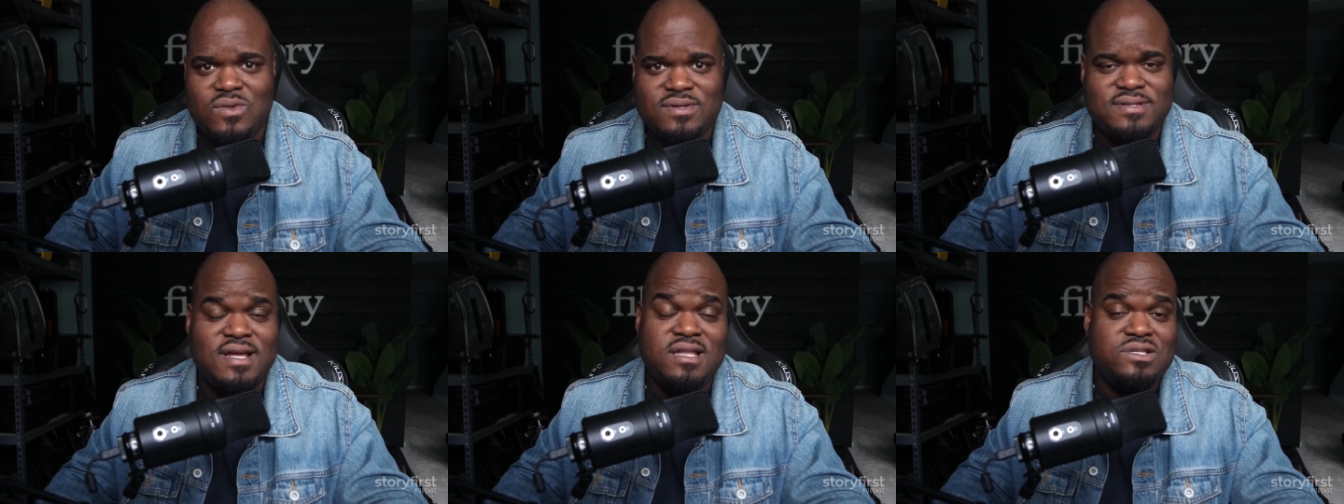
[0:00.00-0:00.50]

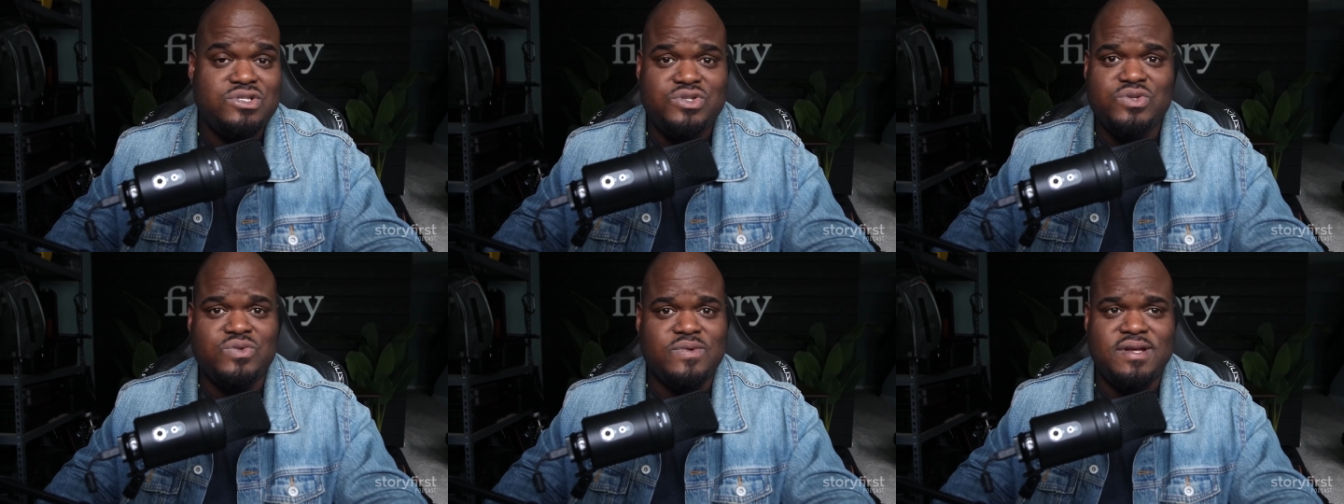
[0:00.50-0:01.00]
And it's
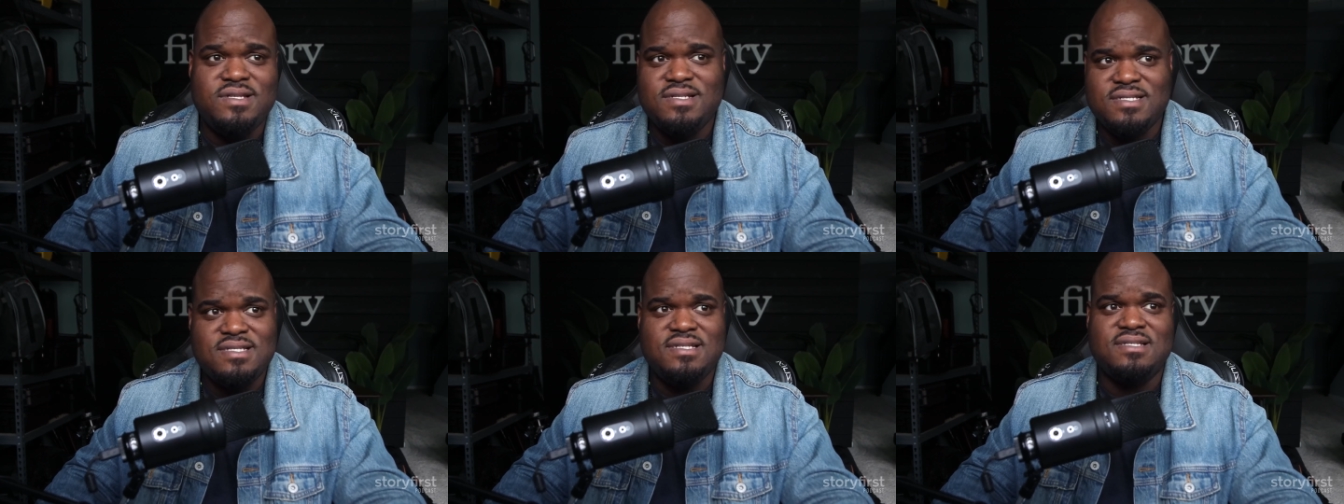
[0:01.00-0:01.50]
true. It
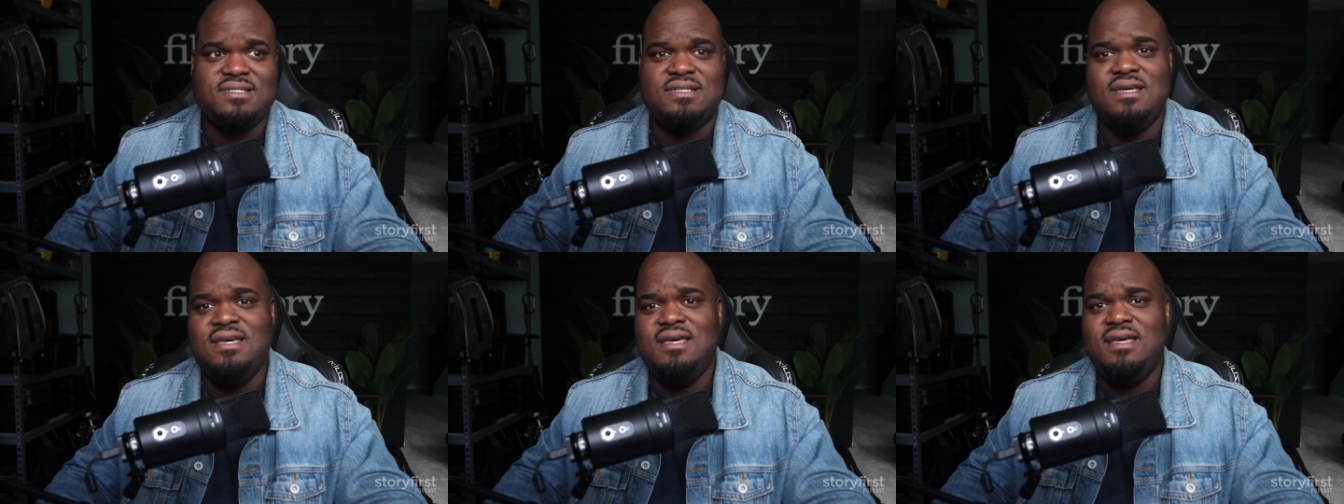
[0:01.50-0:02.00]
just is.
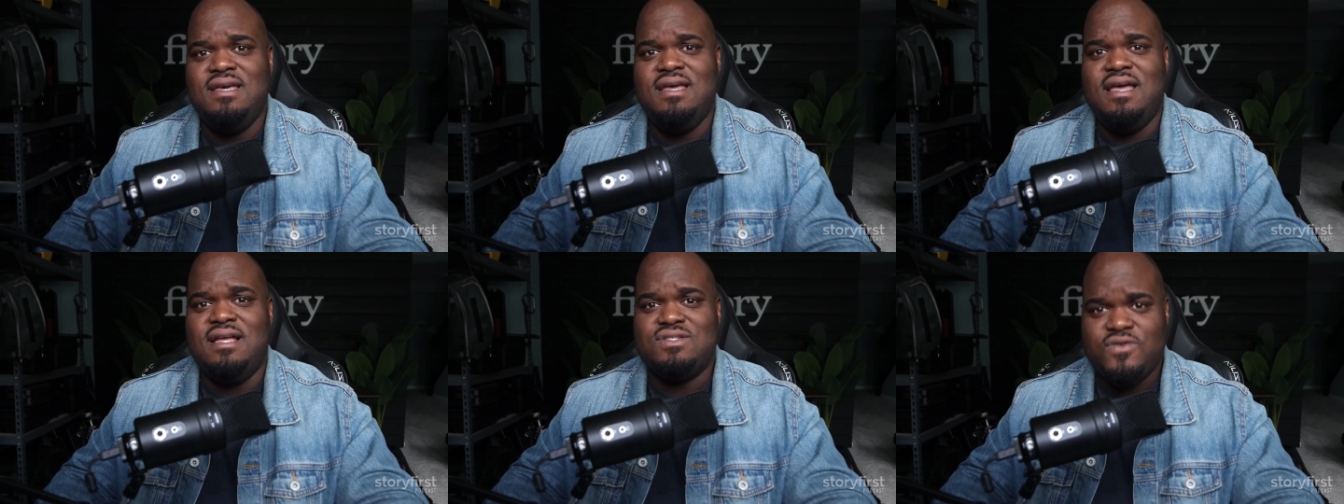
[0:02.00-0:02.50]

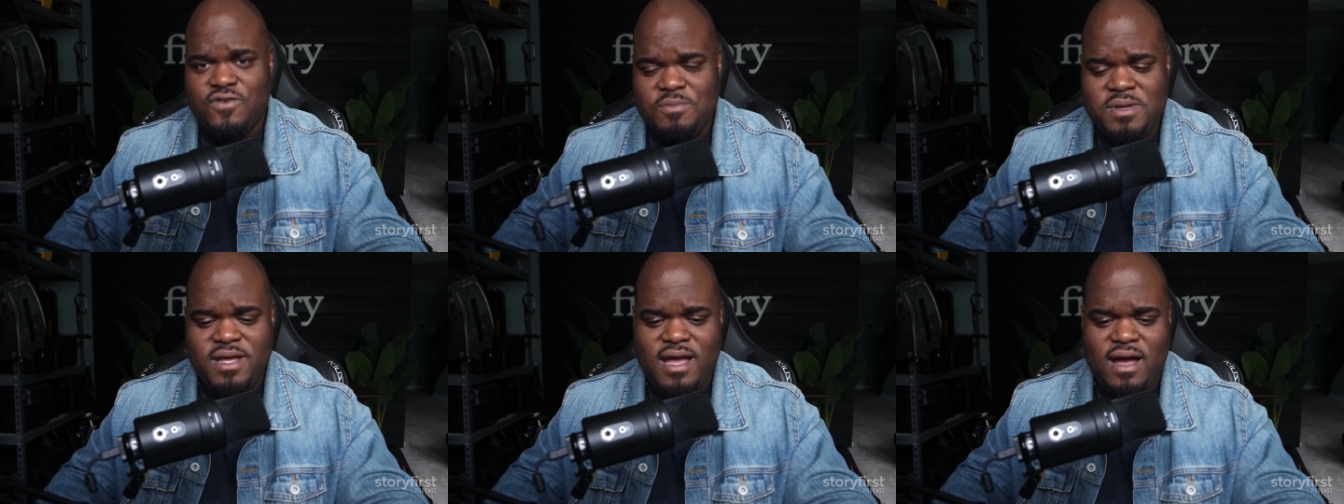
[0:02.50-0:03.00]
And so for
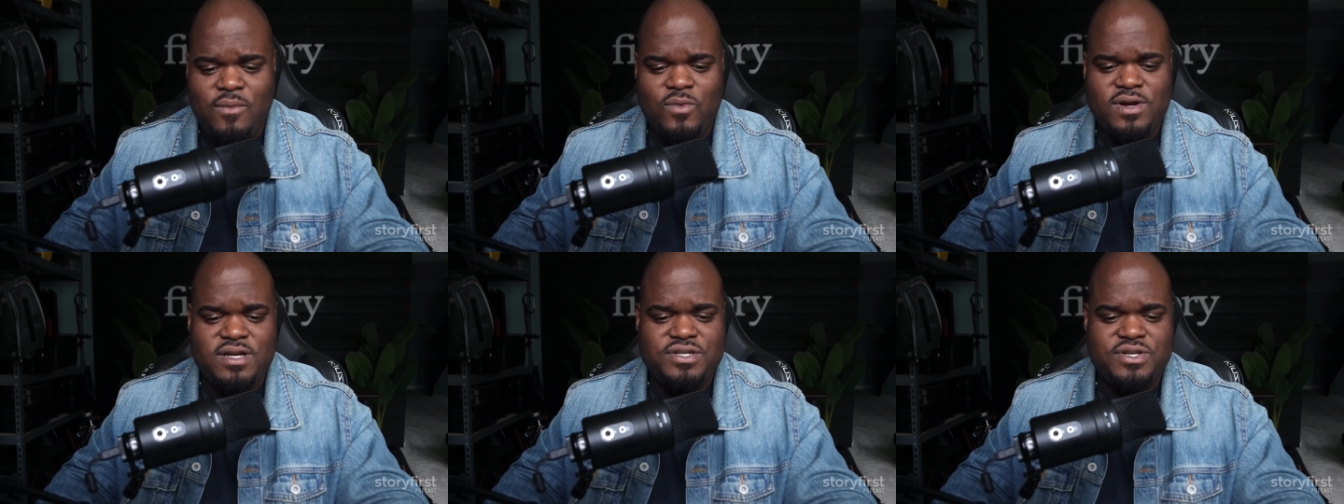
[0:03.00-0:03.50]
me, I
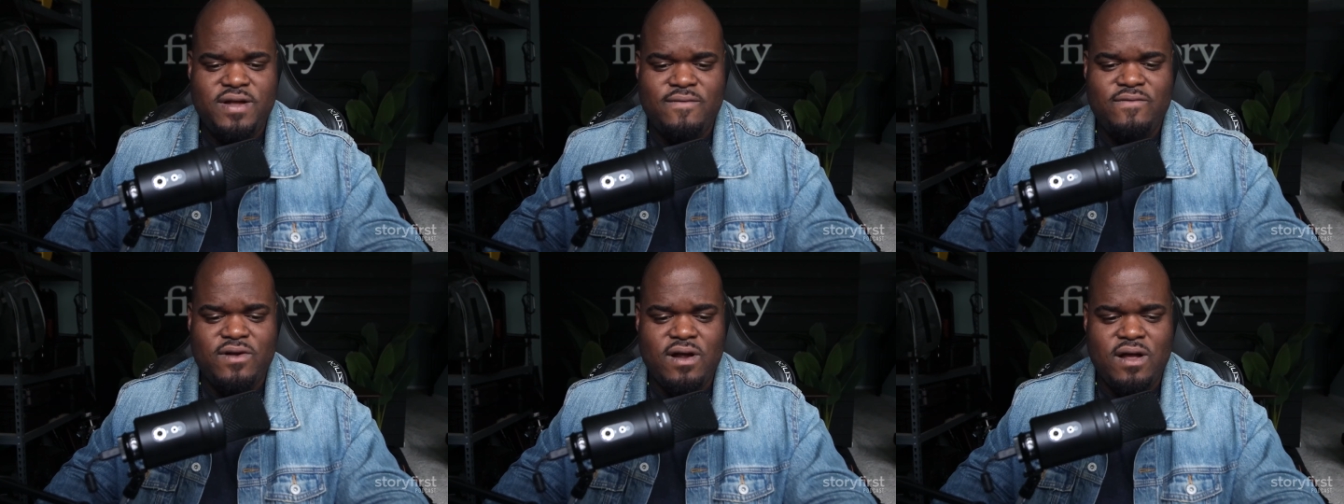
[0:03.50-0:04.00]
wanted to try to
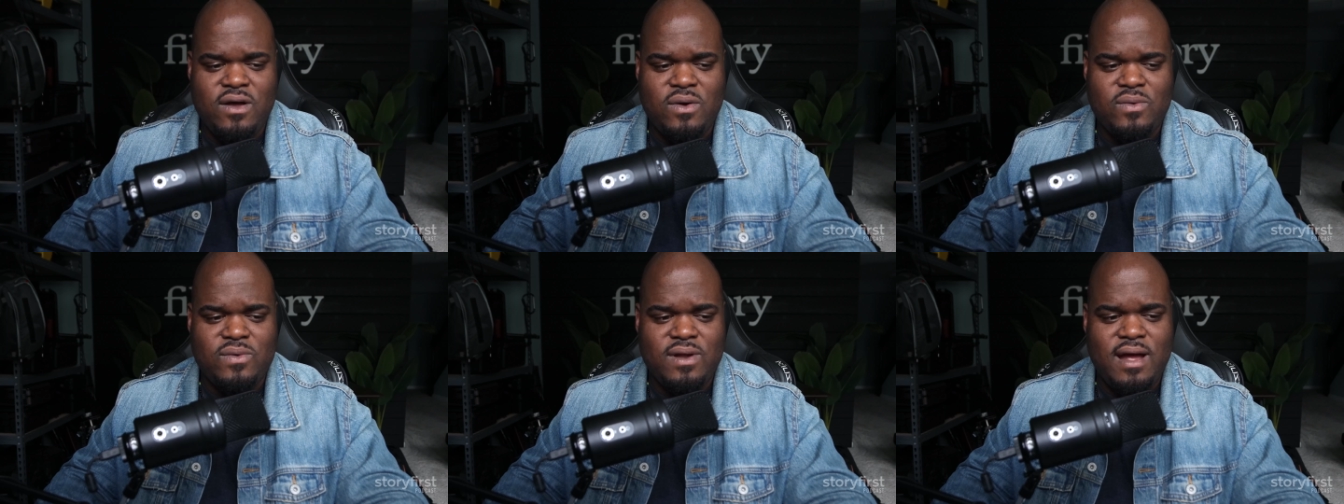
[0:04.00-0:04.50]
figure out